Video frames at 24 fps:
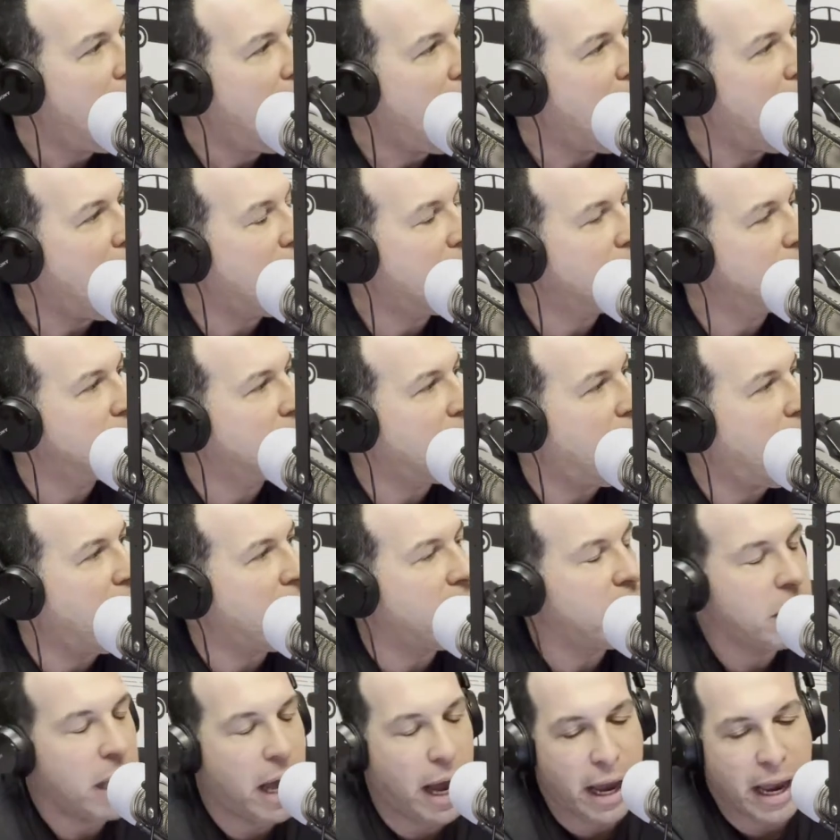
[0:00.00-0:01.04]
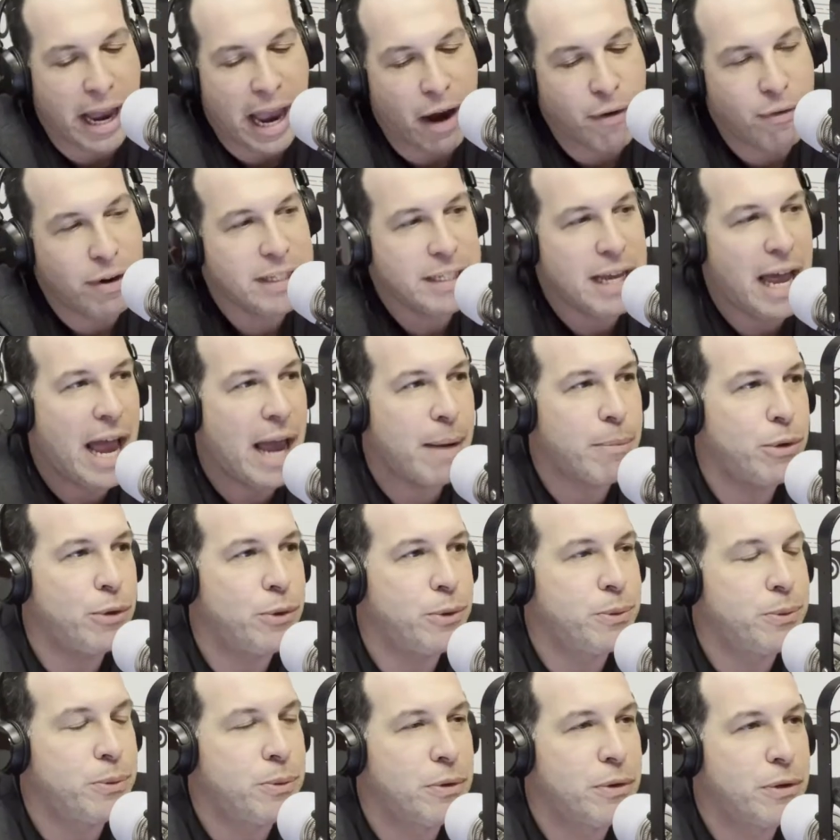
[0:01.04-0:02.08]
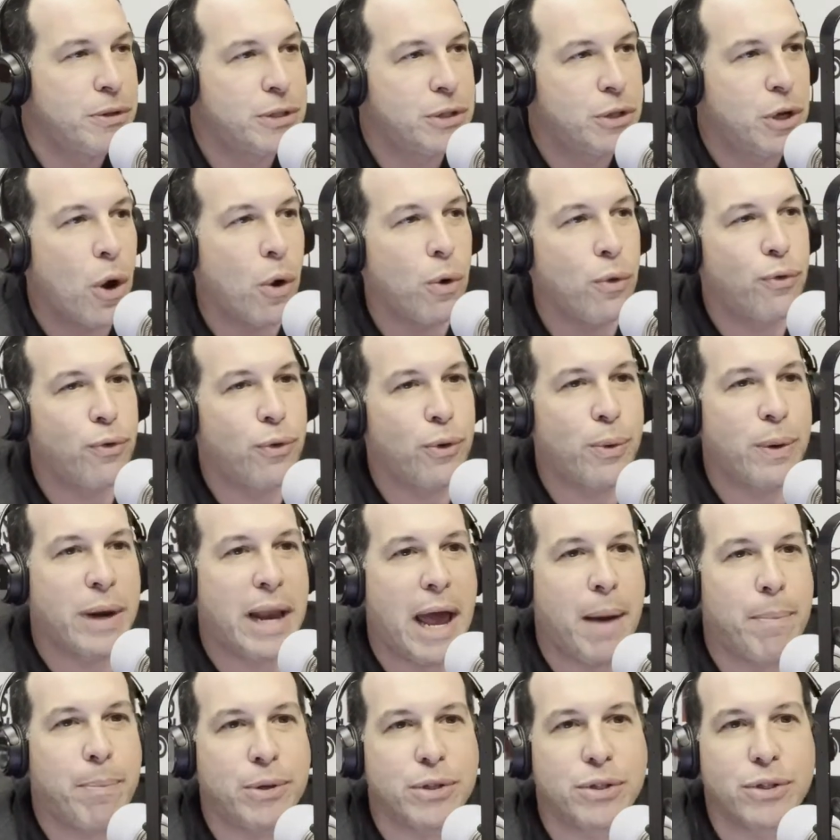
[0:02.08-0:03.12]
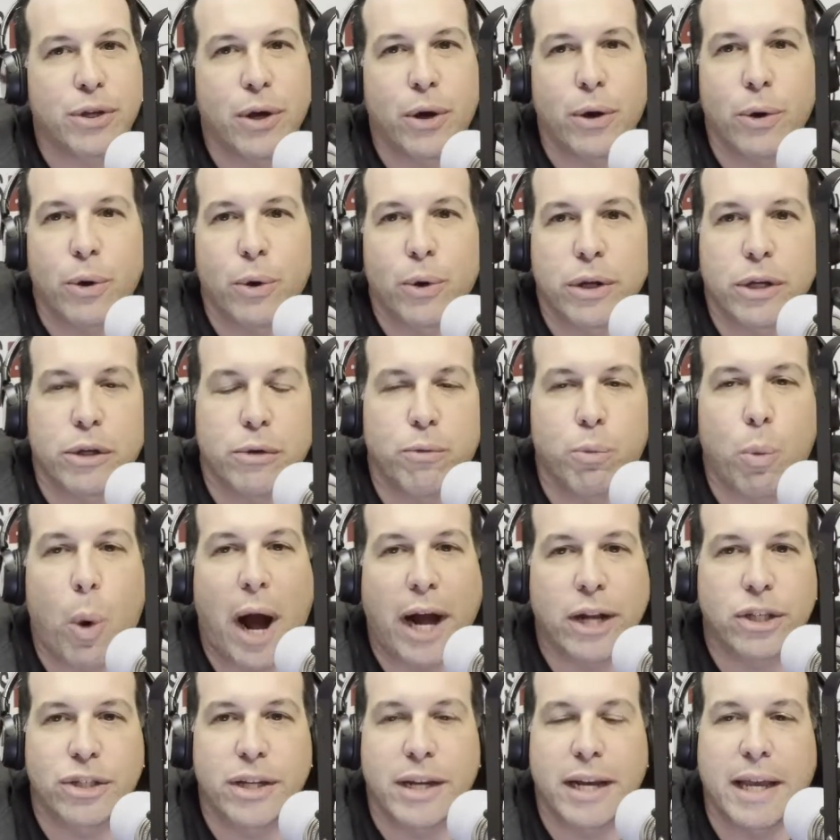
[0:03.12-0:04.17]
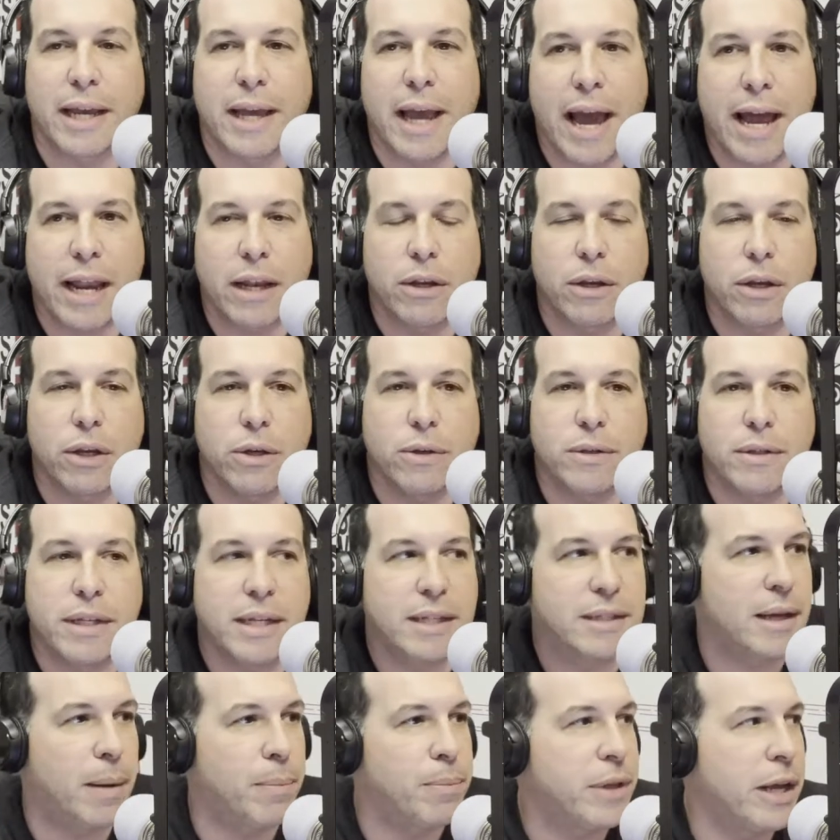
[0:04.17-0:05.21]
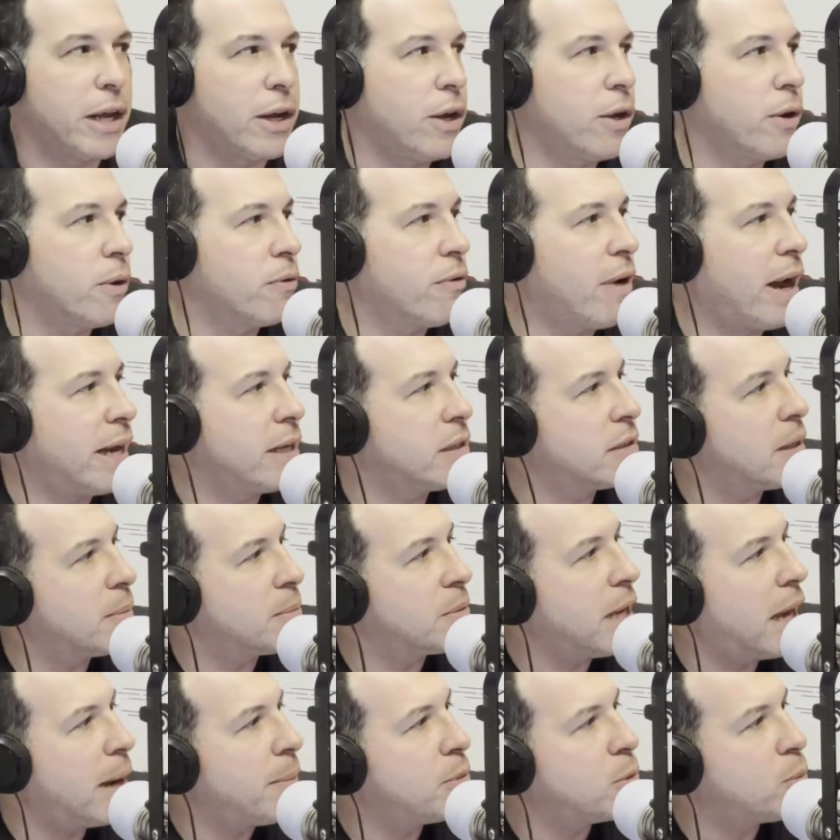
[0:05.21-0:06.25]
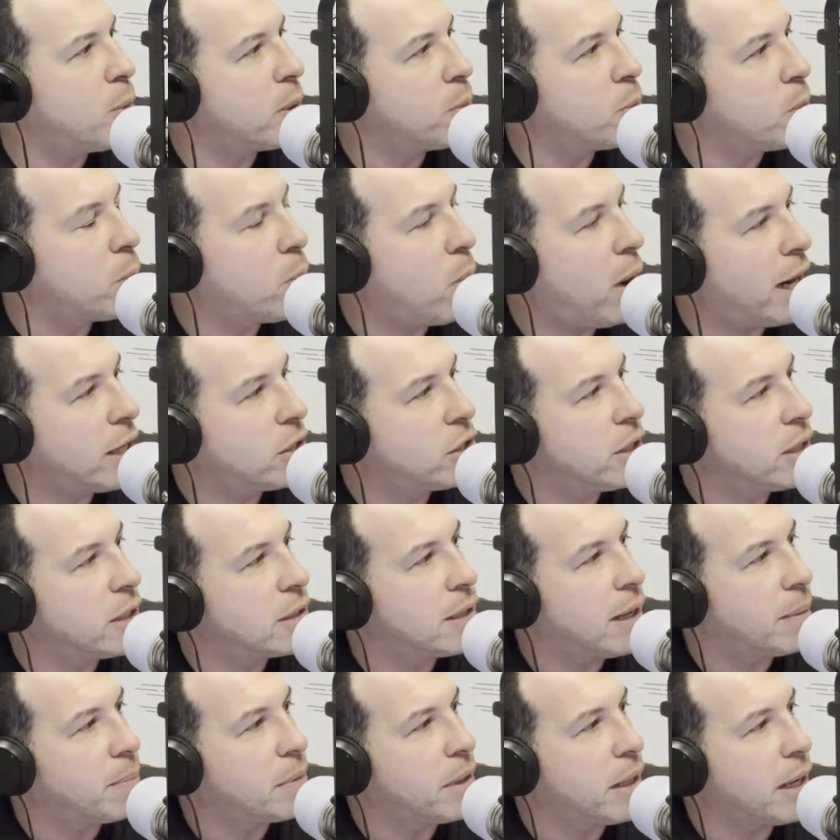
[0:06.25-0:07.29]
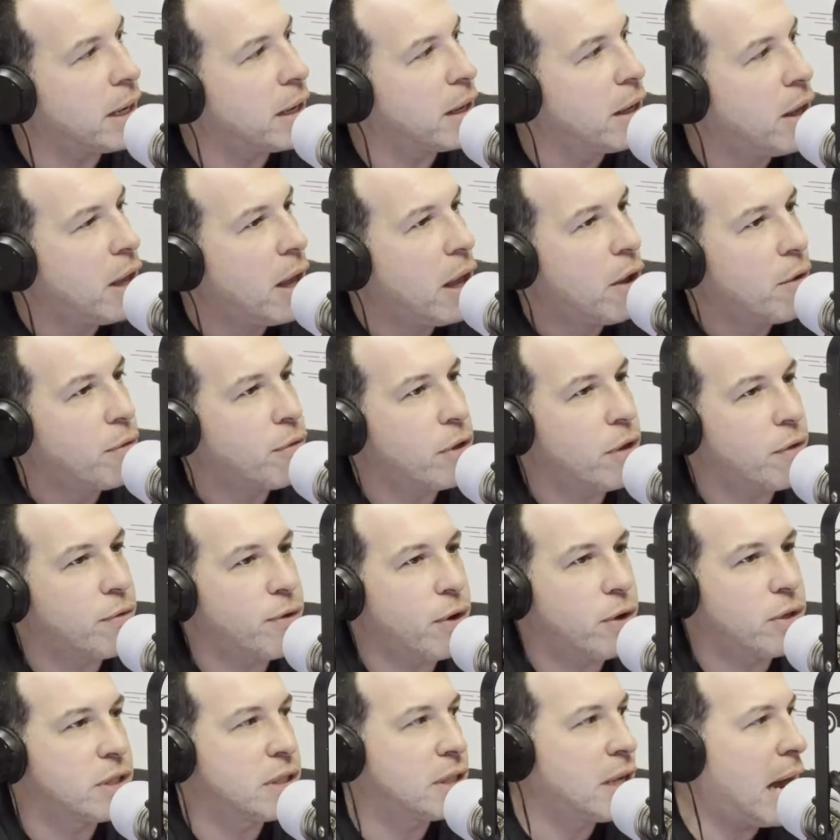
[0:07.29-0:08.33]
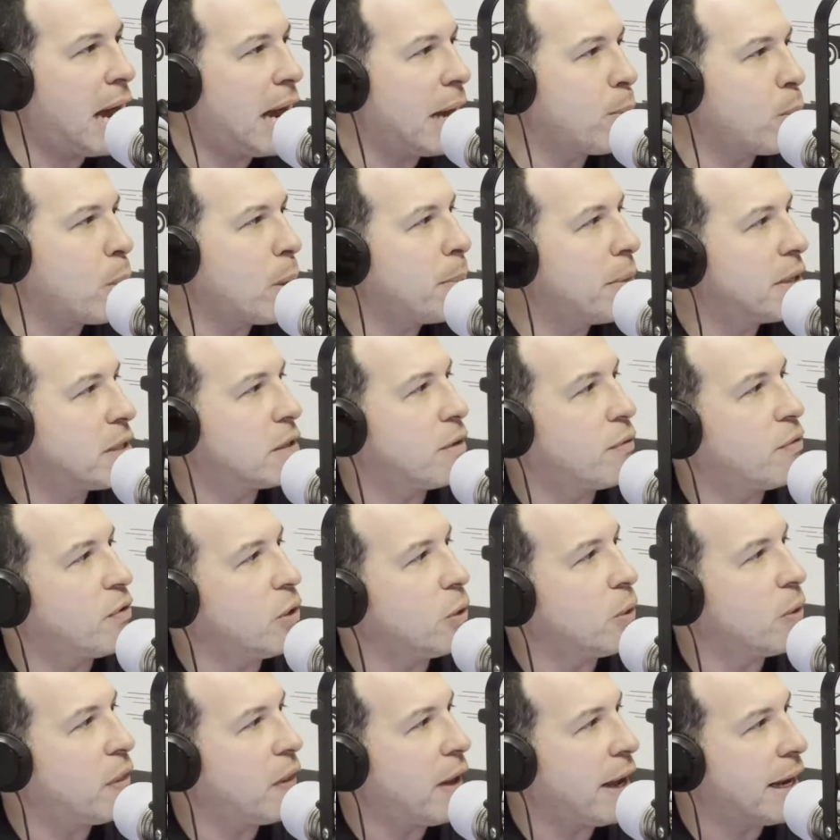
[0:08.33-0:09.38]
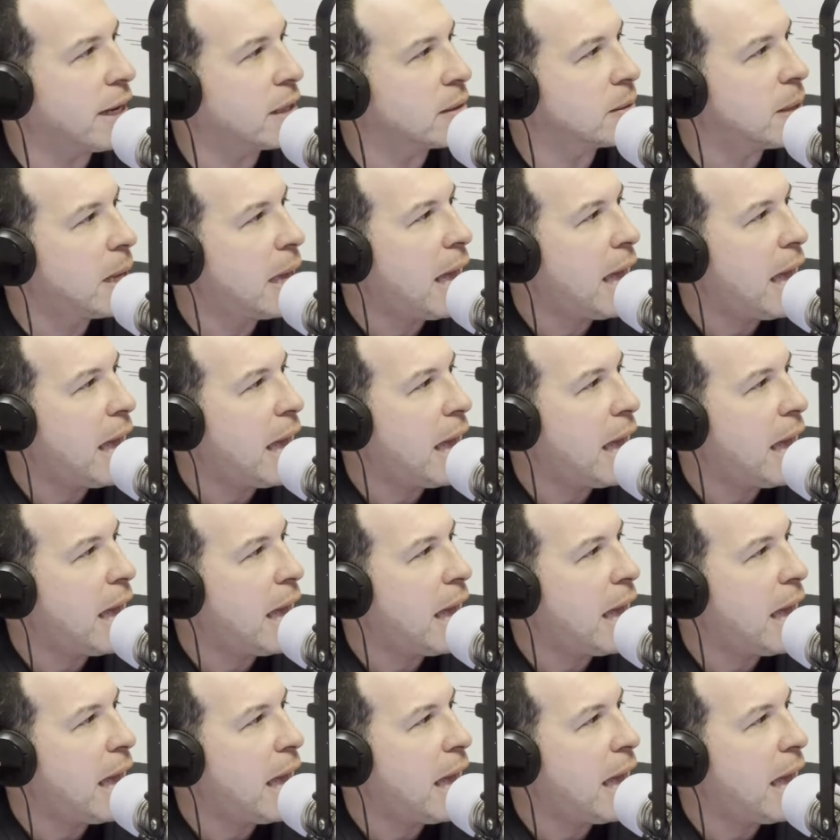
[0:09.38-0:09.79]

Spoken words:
And I every time you go through an episode or you watch it again, you see something new, right? Sometimes when we're watching something for the first time, we miss a few things.